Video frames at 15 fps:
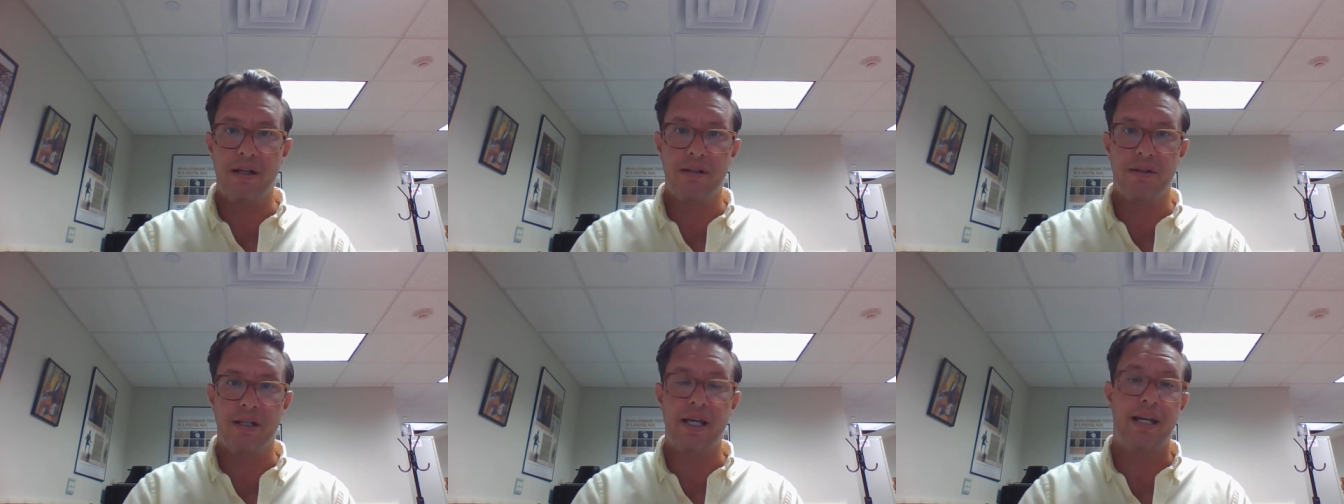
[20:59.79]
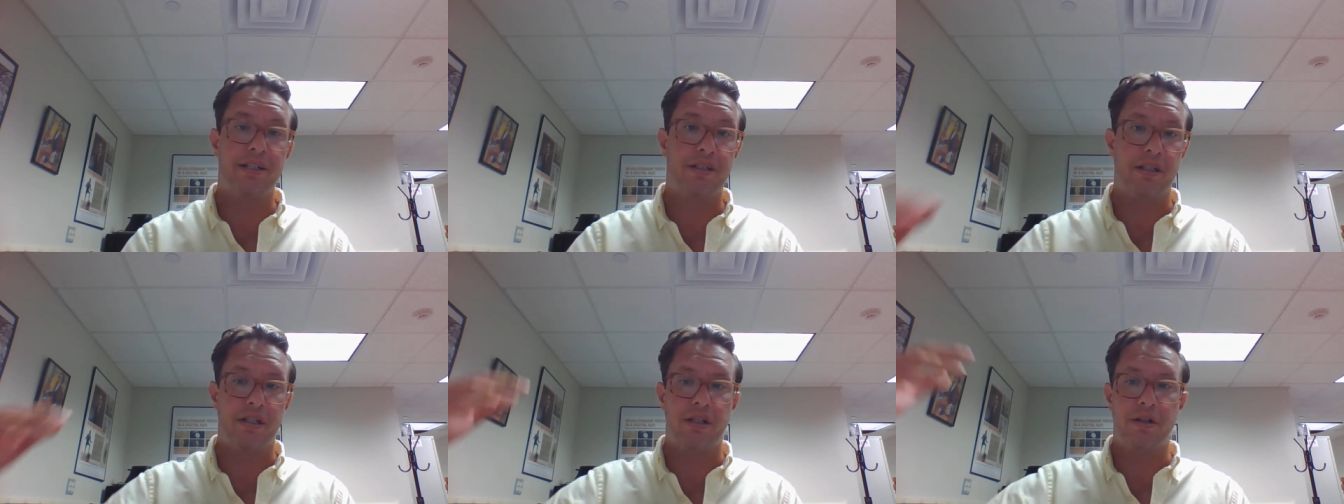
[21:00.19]
the
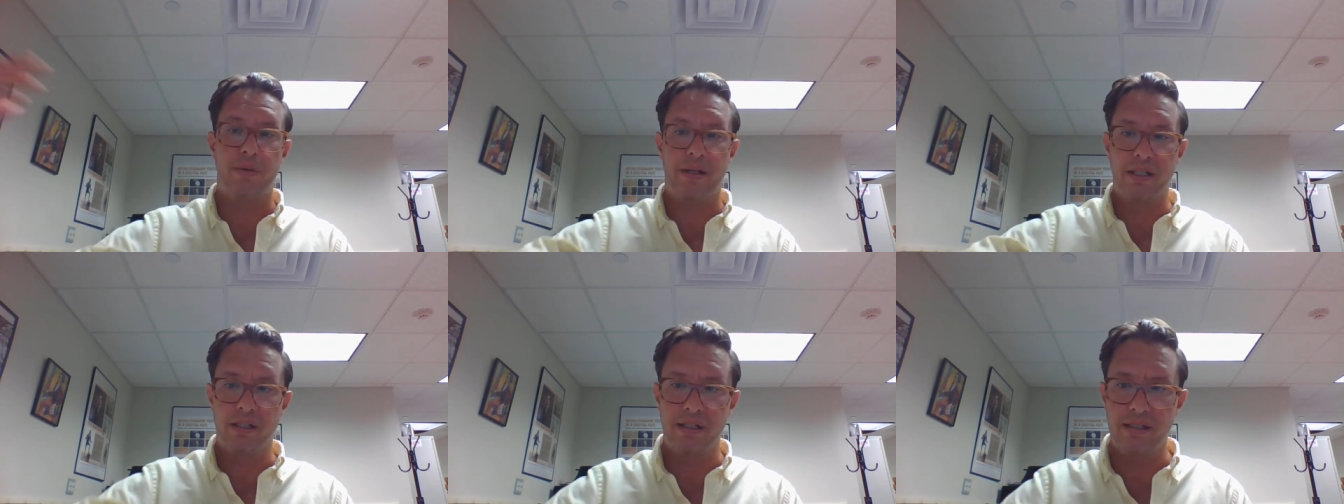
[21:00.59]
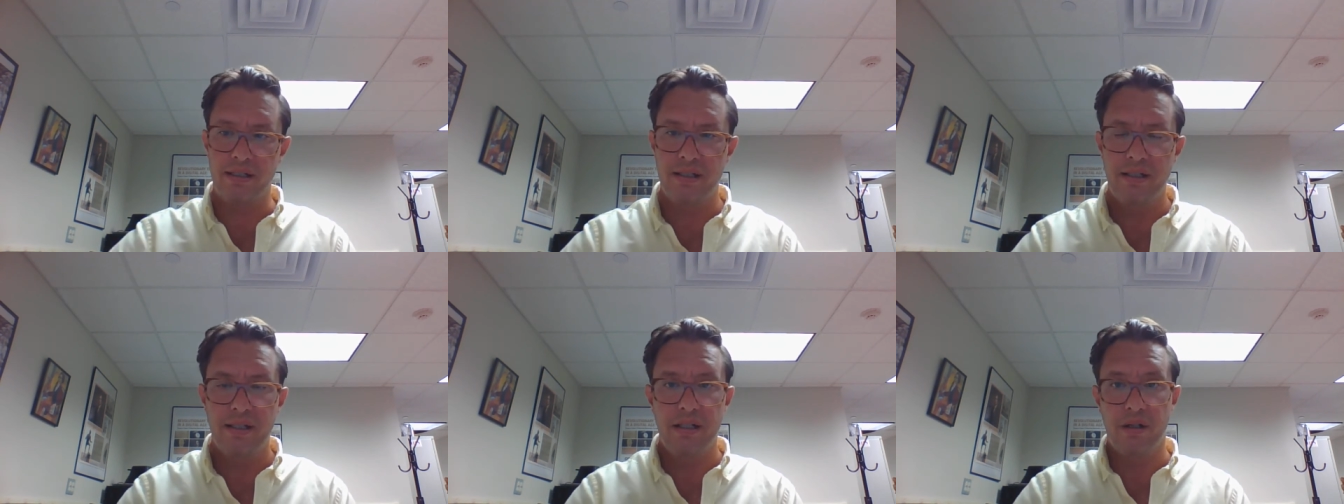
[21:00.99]
case in New England
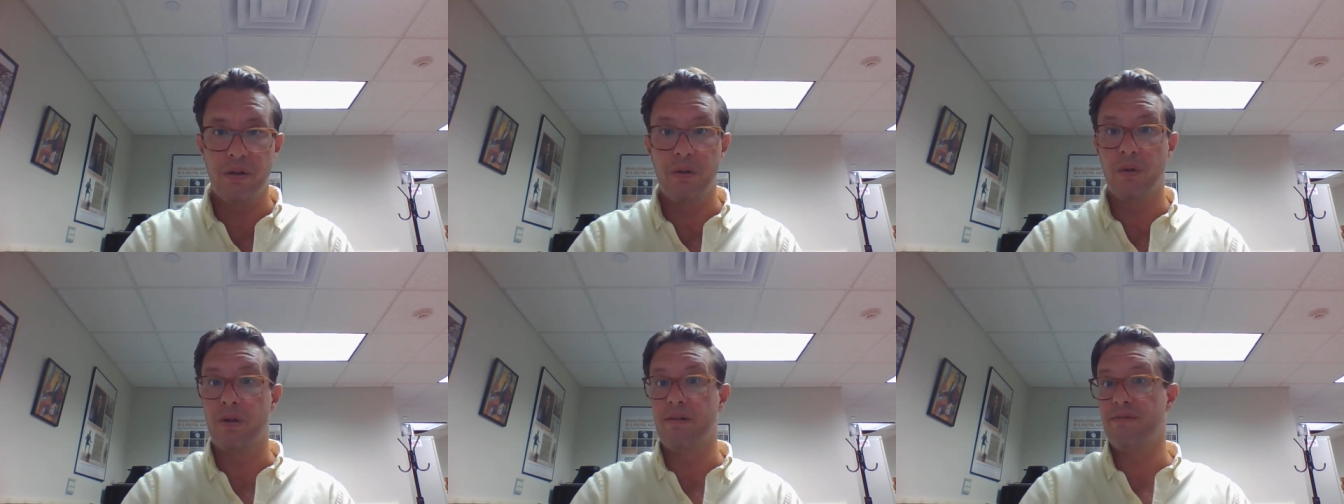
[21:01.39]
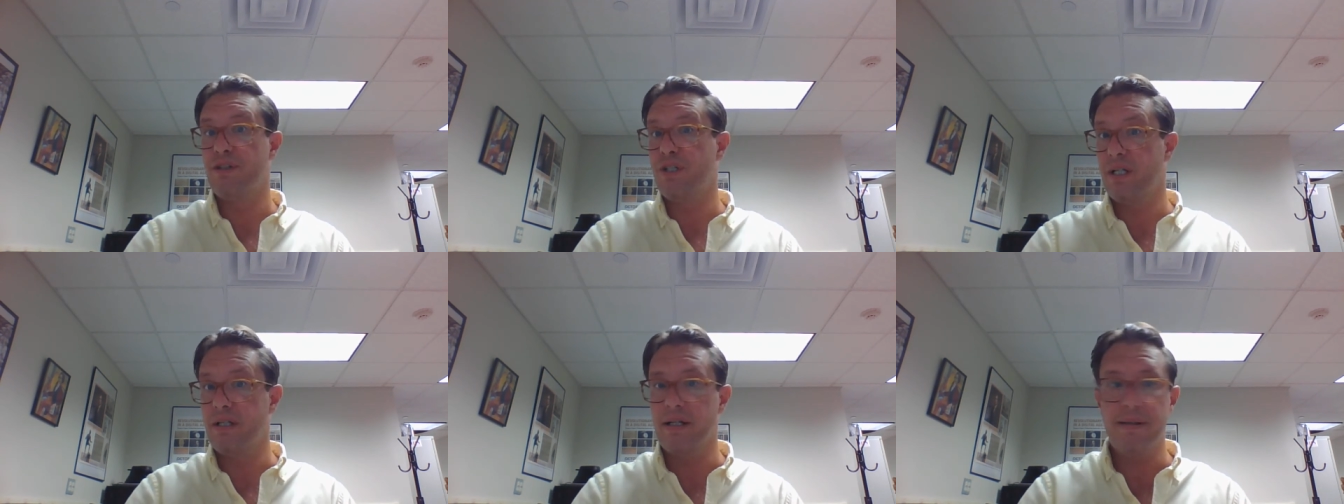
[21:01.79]
or in
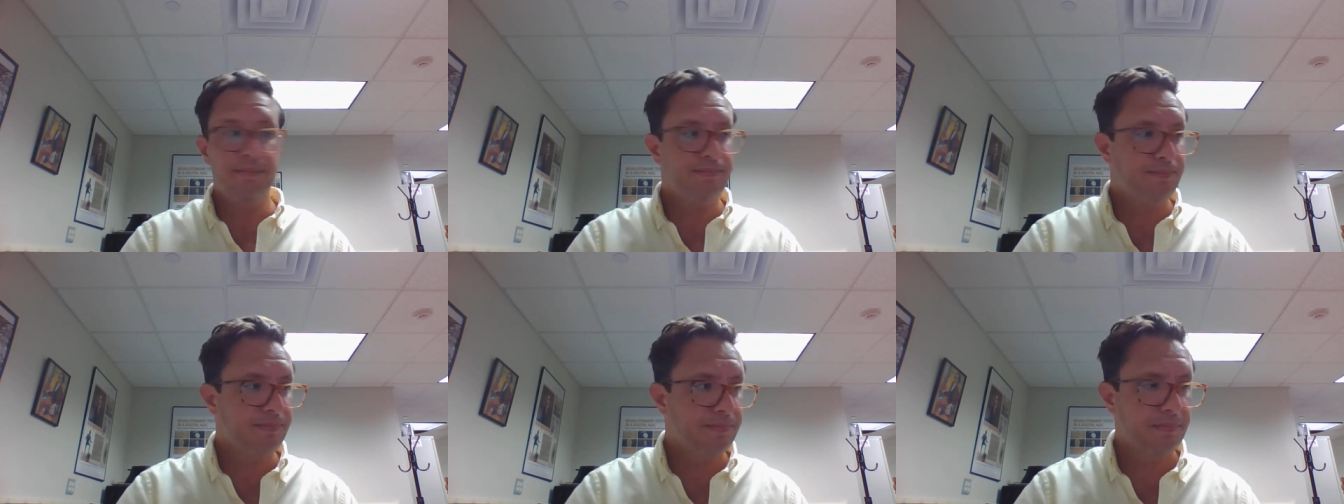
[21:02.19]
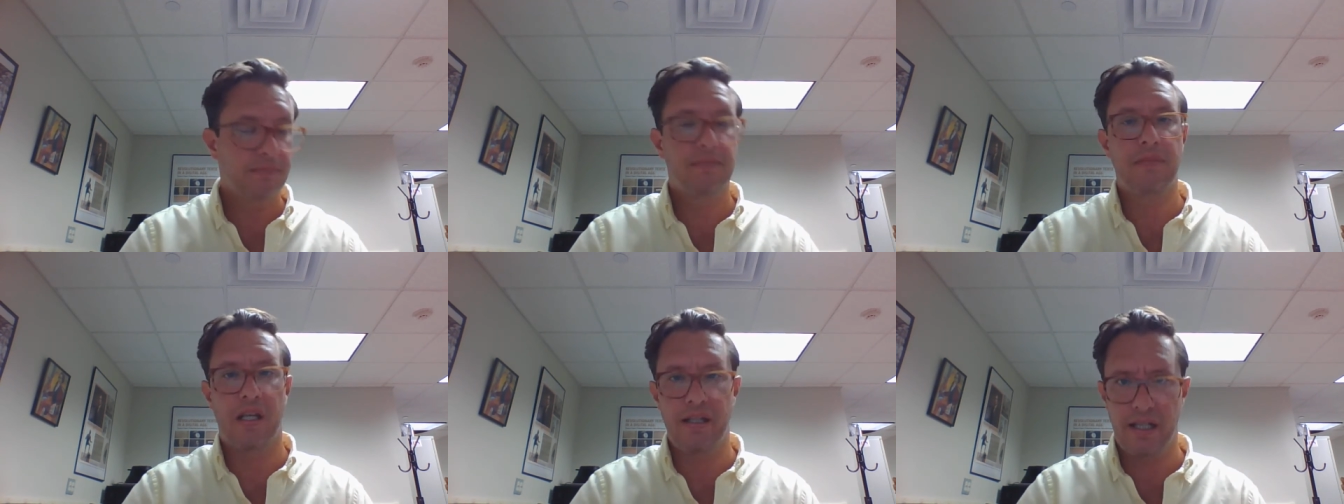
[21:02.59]
Virginia.
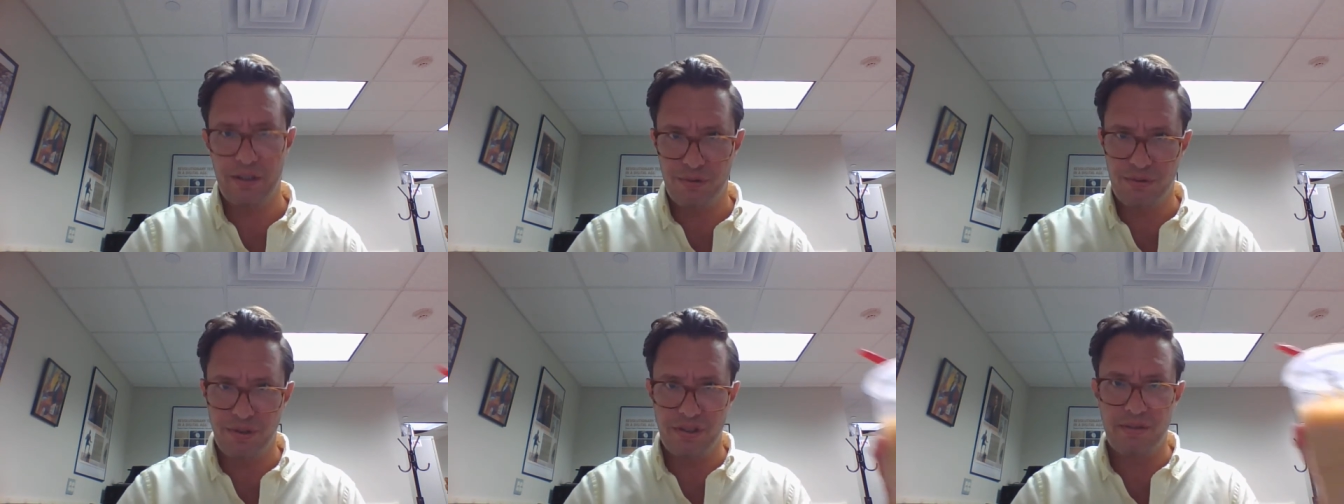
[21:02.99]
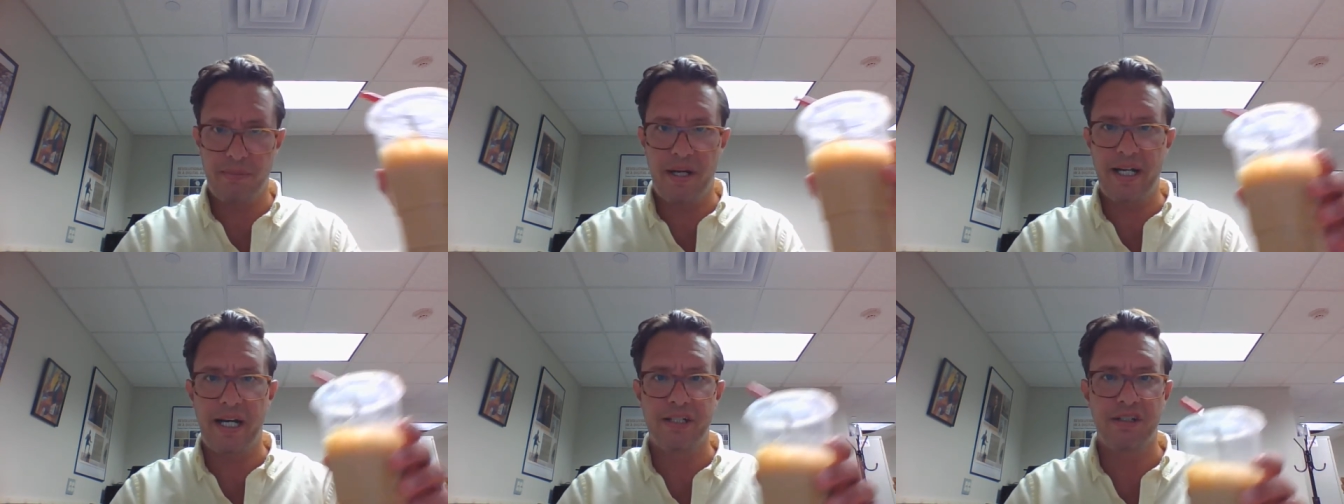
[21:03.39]
I could drink some
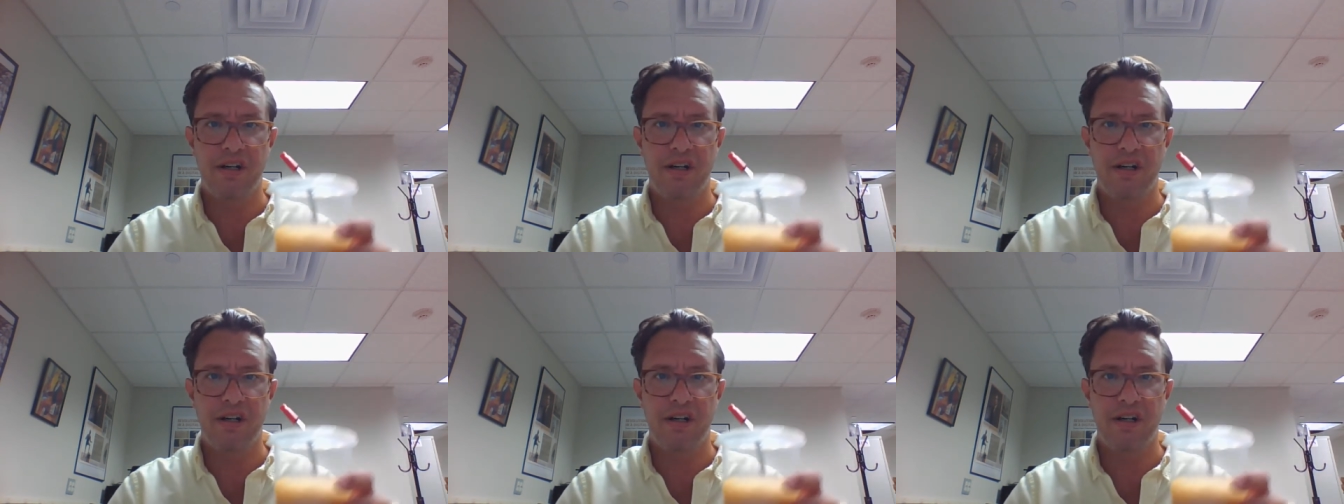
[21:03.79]
of my iced